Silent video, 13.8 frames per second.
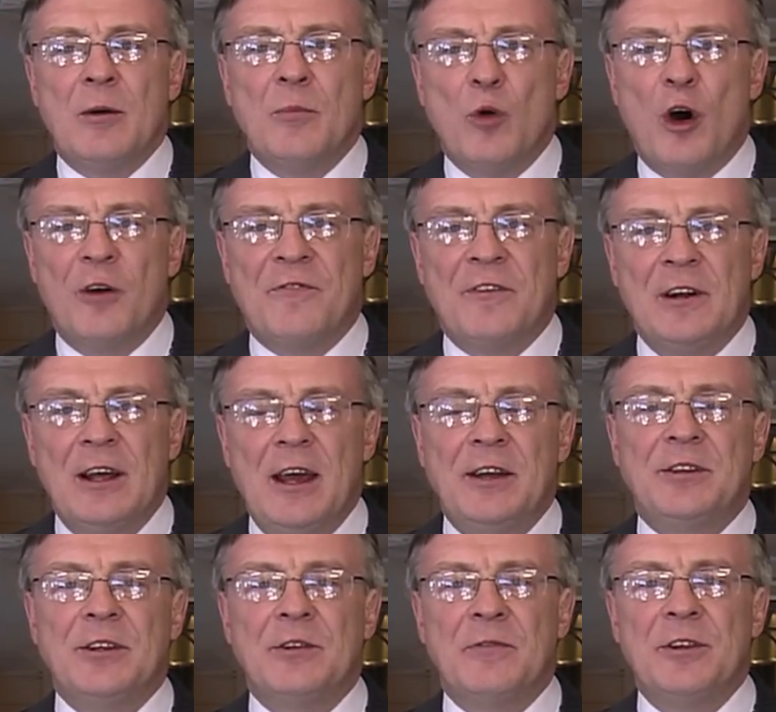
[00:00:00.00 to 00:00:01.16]
more
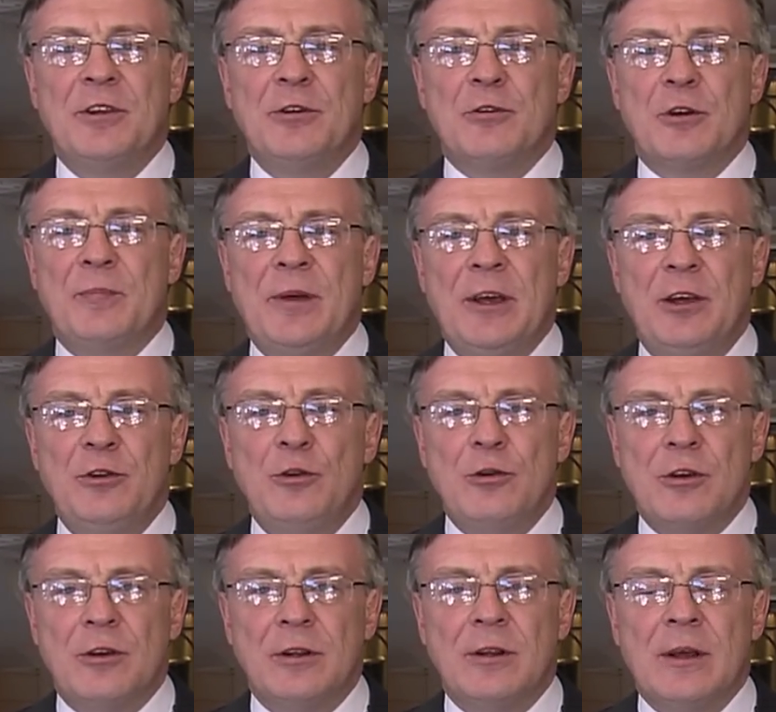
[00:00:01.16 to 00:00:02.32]
affiliated with the European
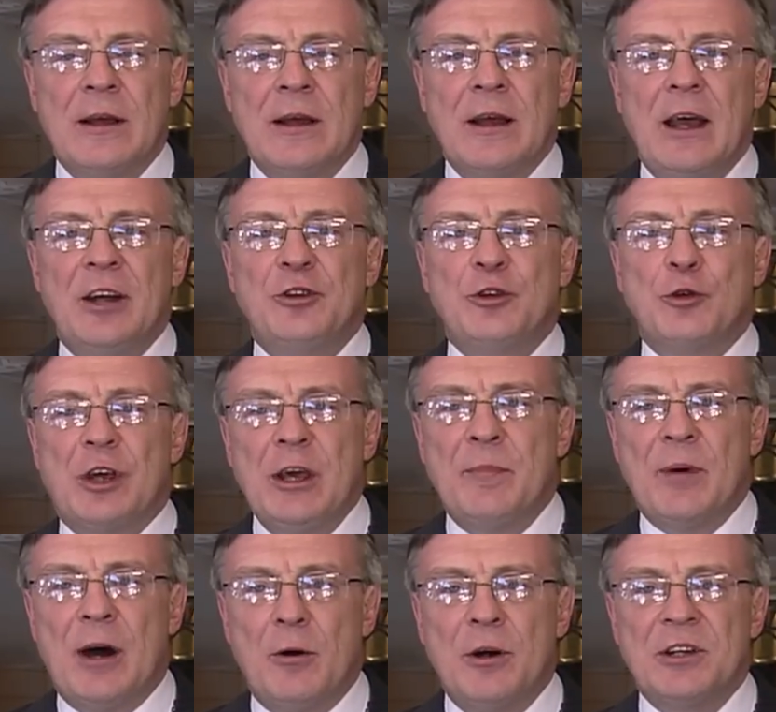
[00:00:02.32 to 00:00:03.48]
Union and to
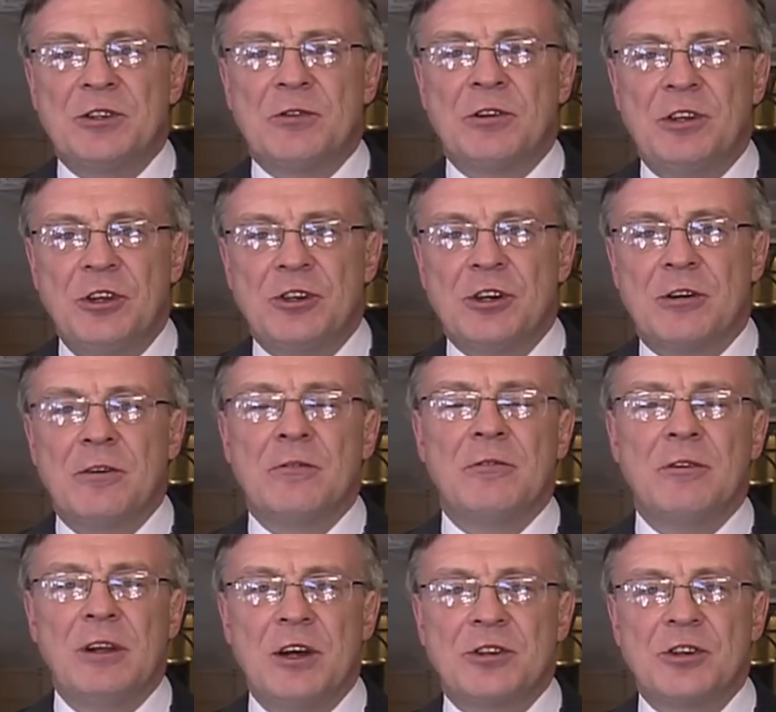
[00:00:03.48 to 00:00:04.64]
keep our strategic
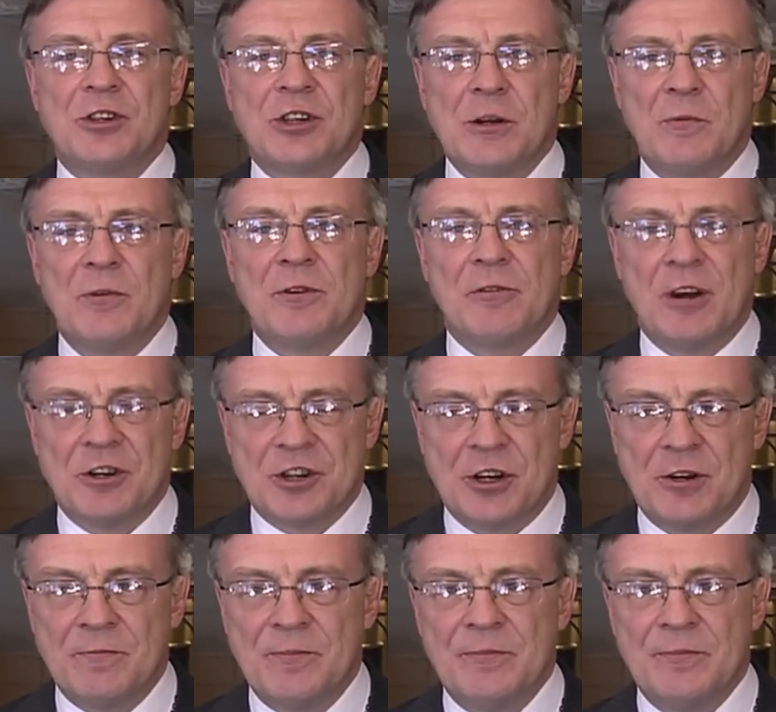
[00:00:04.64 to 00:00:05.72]
relationship with Russia.